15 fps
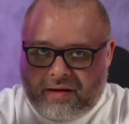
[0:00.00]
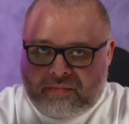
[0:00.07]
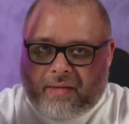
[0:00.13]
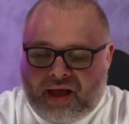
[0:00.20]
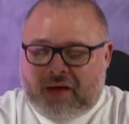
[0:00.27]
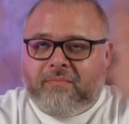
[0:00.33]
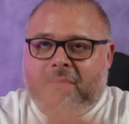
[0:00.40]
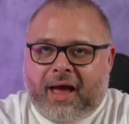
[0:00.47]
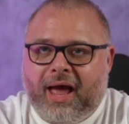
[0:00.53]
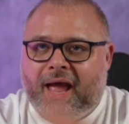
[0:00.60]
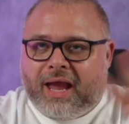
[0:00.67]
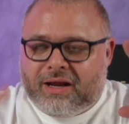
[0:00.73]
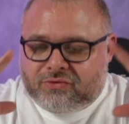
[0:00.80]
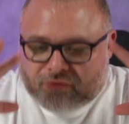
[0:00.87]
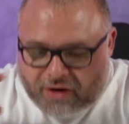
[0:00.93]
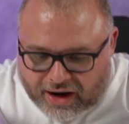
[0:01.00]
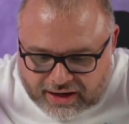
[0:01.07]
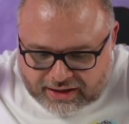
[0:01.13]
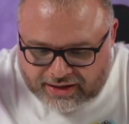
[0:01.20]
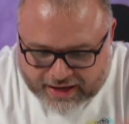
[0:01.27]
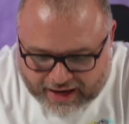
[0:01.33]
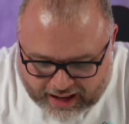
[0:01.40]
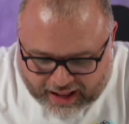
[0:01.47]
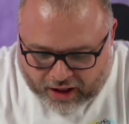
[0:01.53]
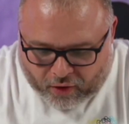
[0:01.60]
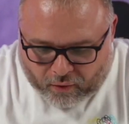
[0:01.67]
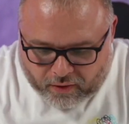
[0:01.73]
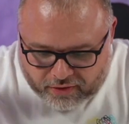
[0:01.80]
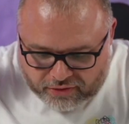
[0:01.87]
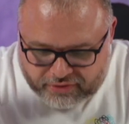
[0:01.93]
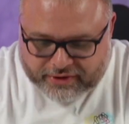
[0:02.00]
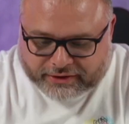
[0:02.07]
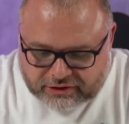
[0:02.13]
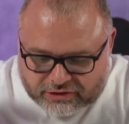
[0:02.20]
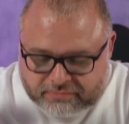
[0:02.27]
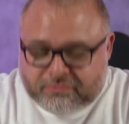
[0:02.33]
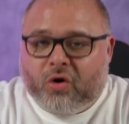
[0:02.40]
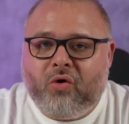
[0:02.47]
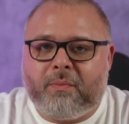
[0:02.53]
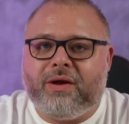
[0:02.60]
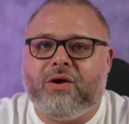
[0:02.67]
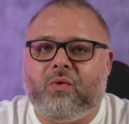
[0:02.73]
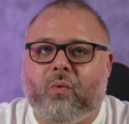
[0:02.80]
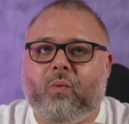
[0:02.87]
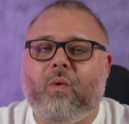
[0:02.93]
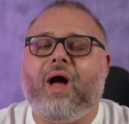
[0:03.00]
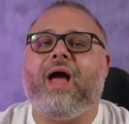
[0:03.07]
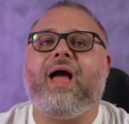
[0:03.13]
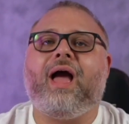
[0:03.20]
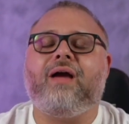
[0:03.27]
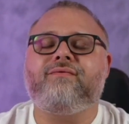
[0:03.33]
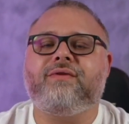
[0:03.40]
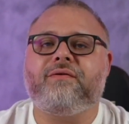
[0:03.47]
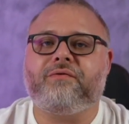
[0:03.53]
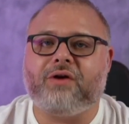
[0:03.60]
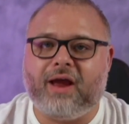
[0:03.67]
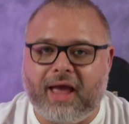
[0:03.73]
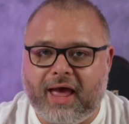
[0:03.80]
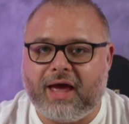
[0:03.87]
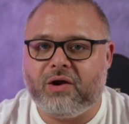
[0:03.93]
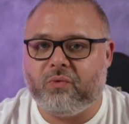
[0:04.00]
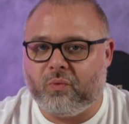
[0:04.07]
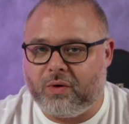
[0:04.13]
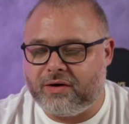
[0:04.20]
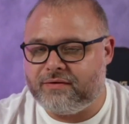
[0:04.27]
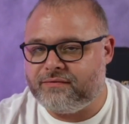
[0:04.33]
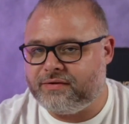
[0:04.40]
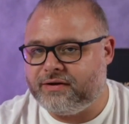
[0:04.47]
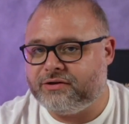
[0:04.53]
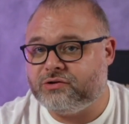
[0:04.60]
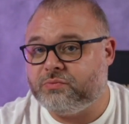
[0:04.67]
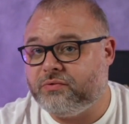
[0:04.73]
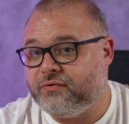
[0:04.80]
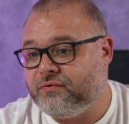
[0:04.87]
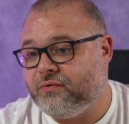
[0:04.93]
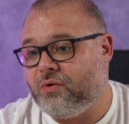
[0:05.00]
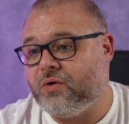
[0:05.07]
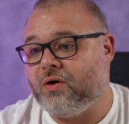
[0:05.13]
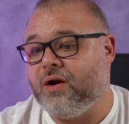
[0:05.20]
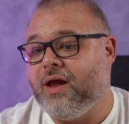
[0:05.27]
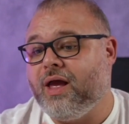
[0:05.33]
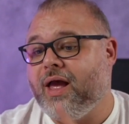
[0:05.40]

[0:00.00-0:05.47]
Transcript: my mind right now, this moment, why I've never had one of these before.